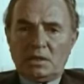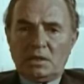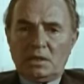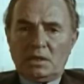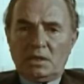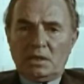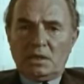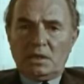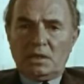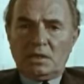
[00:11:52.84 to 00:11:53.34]

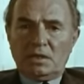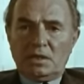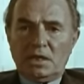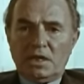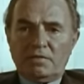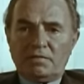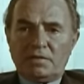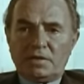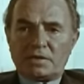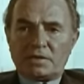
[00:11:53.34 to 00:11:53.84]

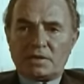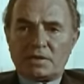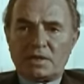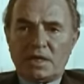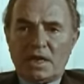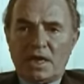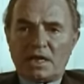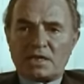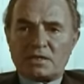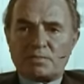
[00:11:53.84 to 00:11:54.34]
leave it to the
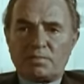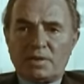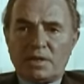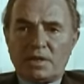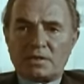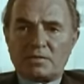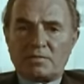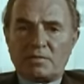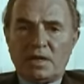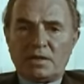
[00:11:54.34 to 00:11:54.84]

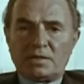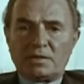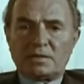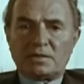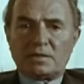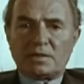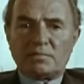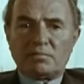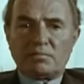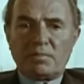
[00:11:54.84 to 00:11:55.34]
experts rather
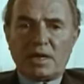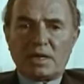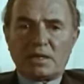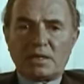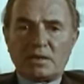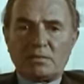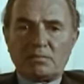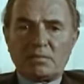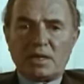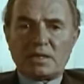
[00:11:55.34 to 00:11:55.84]
than meddle
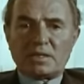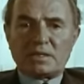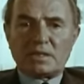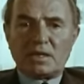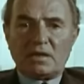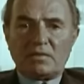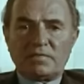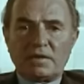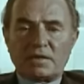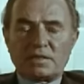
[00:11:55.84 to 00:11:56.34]

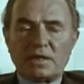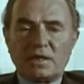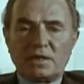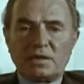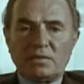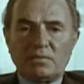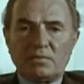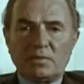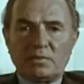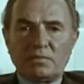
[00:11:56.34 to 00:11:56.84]
myself. I certainly
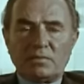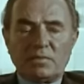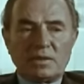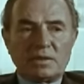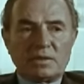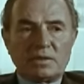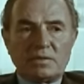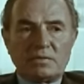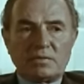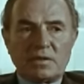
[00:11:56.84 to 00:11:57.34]
wouldn't want
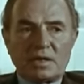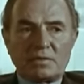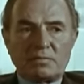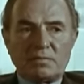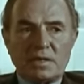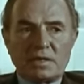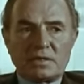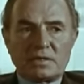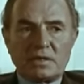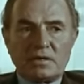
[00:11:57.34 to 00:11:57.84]
to direct
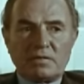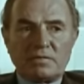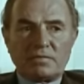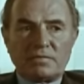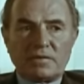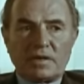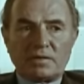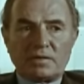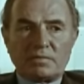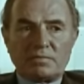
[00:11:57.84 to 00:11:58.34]
myself if
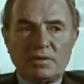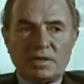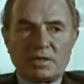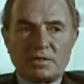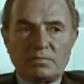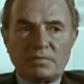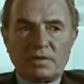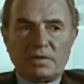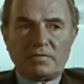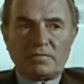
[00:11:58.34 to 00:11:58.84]
I could
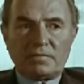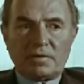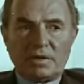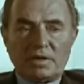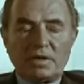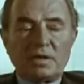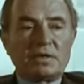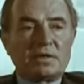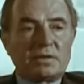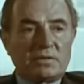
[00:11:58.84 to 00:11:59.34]
possibly avoid
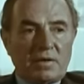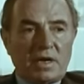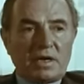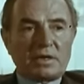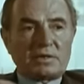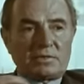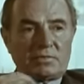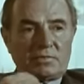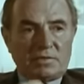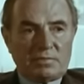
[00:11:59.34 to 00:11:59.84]

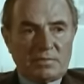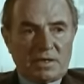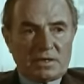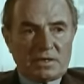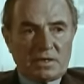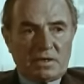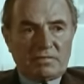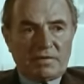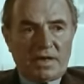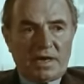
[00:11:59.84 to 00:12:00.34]
direct with
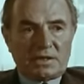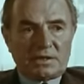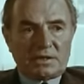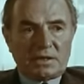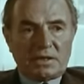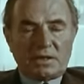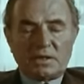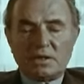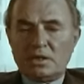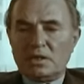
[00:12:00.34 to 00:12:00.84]
myself acting,
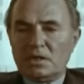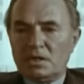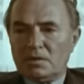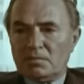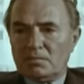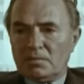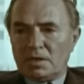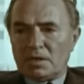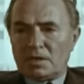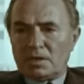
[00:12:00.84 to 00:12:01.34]

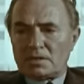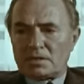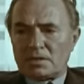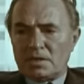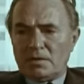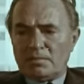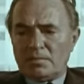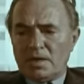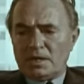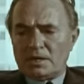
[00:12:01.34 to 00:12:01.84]
because no
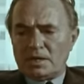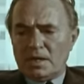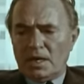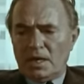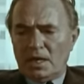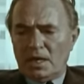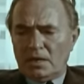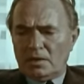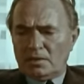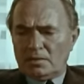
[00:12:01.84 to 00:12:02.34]
matter
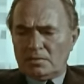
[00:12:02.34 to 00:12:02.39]
how